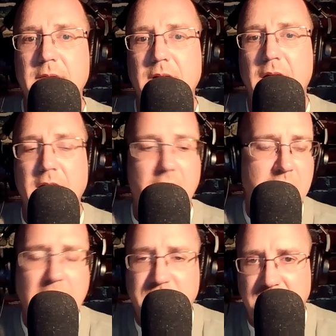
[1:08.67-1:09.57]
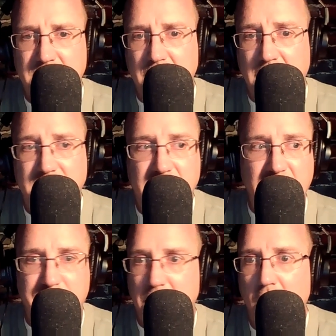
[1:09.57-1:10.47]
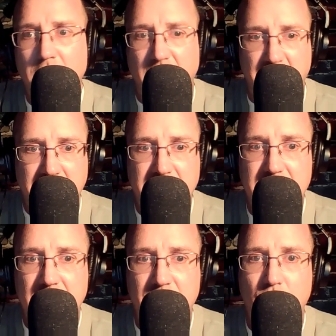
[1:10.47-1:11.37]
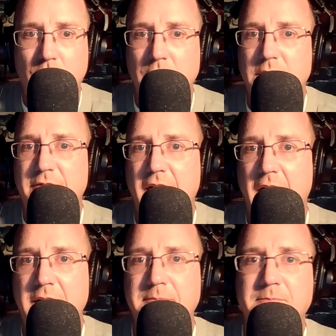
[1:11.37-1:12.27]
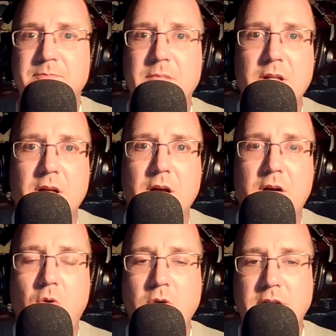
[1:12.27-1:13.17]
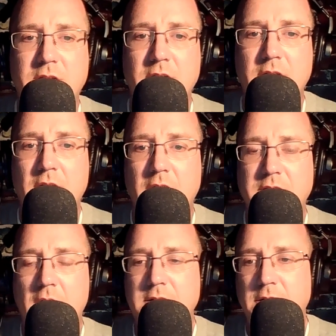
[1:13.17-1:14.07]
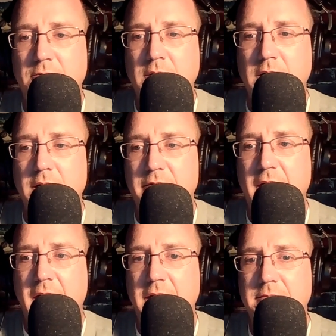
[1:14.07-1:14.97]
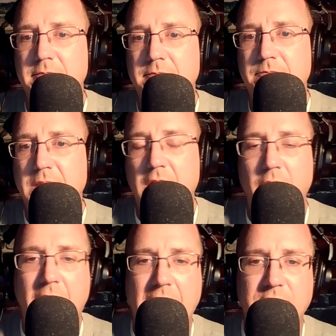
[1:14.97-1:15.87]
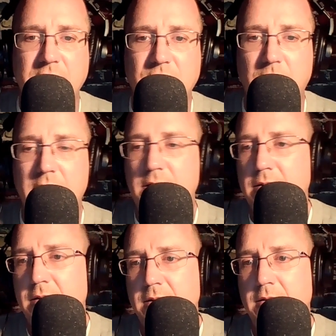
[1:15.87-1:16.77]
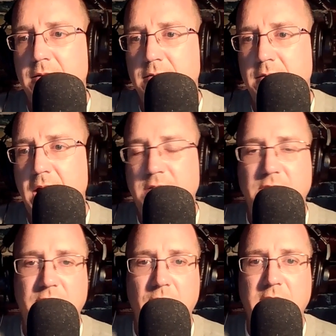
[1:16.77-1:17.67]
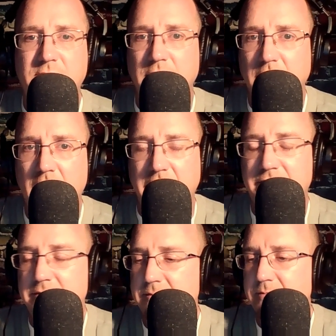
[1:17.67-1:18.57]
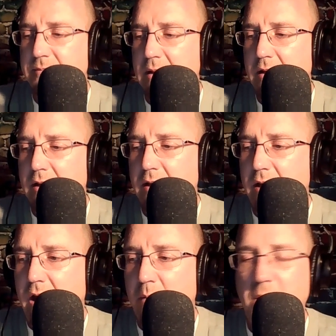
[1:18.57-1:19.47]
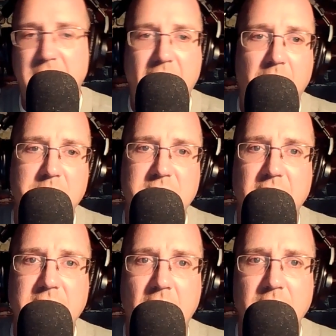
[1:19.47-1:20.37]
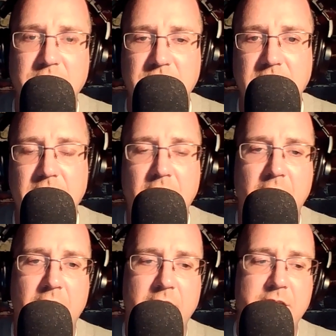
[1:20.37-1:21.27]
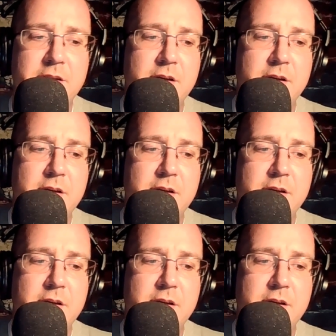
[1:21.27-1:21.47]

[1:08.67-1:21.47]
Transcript: And not just the United States, but all governments of the world have had, according to Dr. Greer, have had interactions with extraterrestrial life. And with that comes technology. And